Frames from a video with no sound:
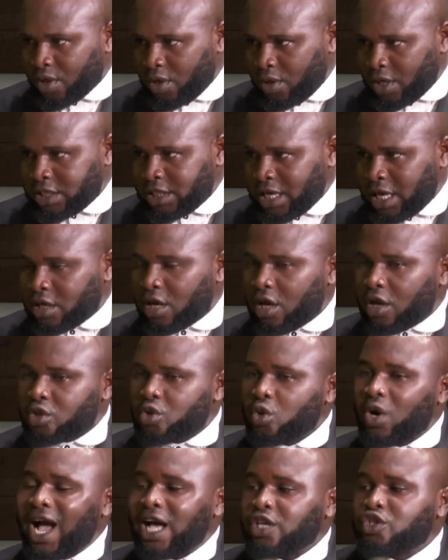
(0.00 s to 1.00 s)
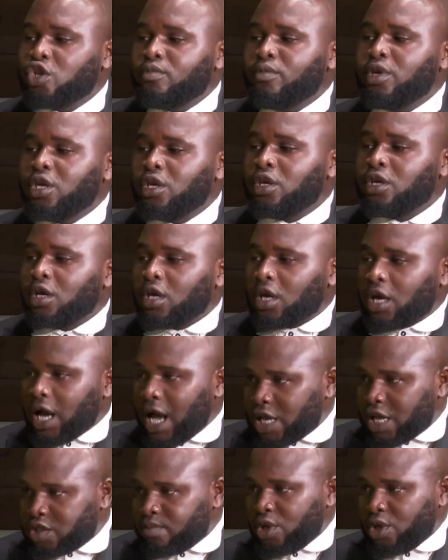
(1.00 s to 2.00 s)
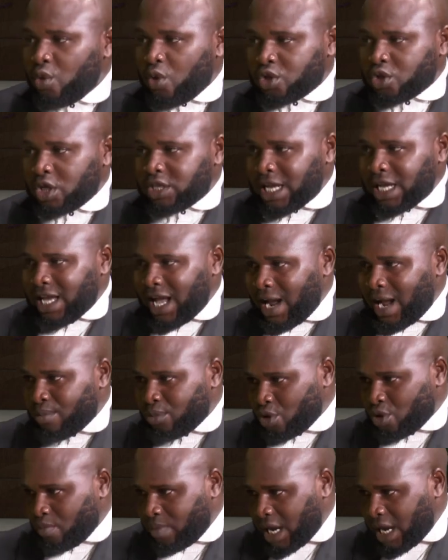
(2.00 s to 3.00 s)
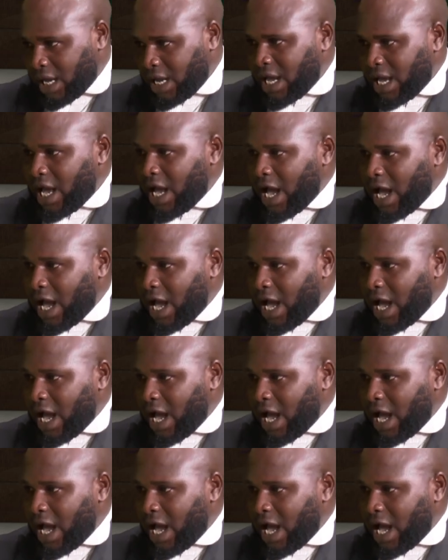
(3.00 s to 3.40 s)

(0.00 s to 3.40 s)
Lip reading: You understand? So assuming he was not an armed robber,